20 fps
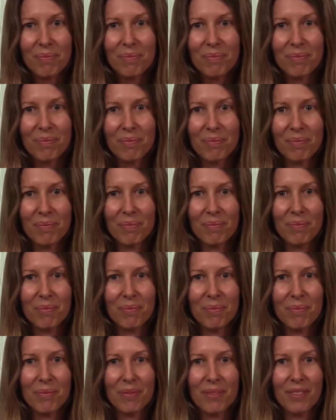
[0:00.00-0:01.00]

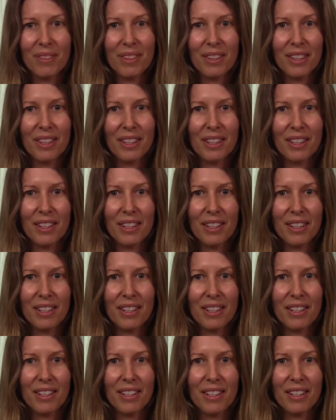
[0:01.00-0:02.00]

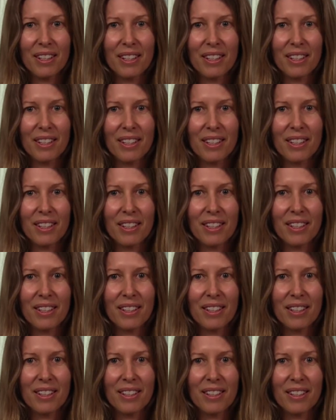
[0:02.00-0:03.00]

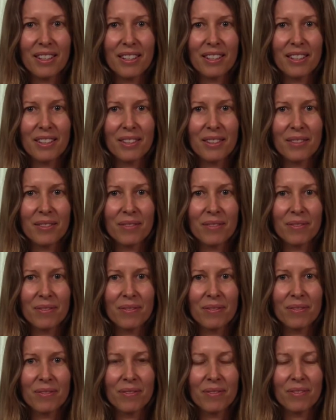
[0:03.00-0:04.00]

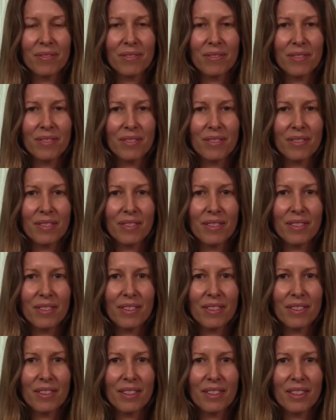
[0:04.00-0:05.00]

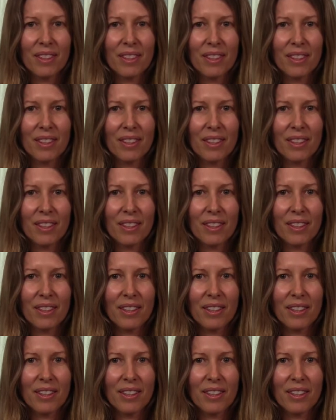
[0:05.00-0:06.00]

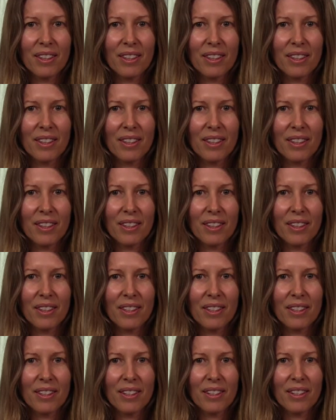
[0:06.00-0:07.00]

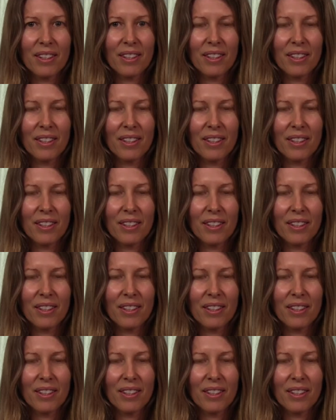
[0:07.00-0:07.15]
Nobody speaks.